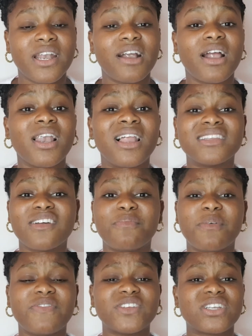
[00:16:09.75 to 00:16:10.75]
There are lots of
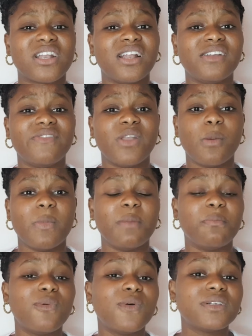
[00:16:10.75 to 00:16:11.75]
professional
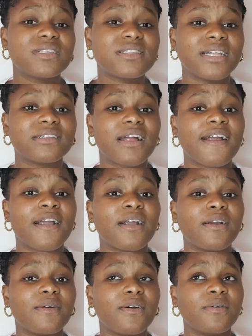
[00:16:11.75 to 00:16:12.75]
development books that
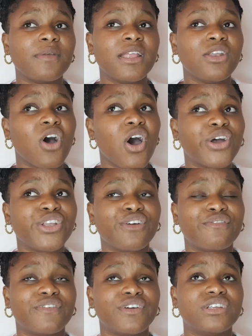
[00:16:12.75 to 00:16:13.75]
are in
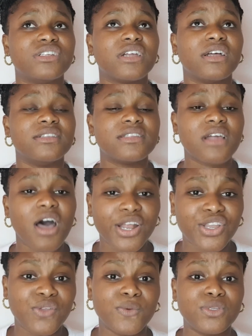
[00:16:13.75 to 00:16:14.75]
audio versions
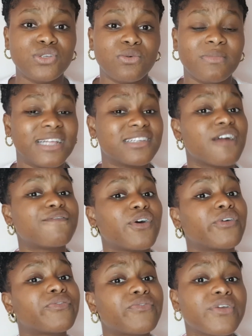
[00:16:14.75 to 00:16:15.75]
on YouTube that are
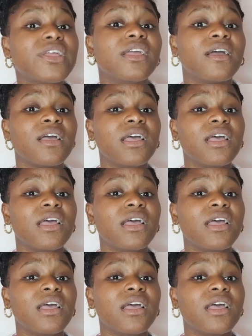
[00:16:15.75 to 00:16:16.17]
for free.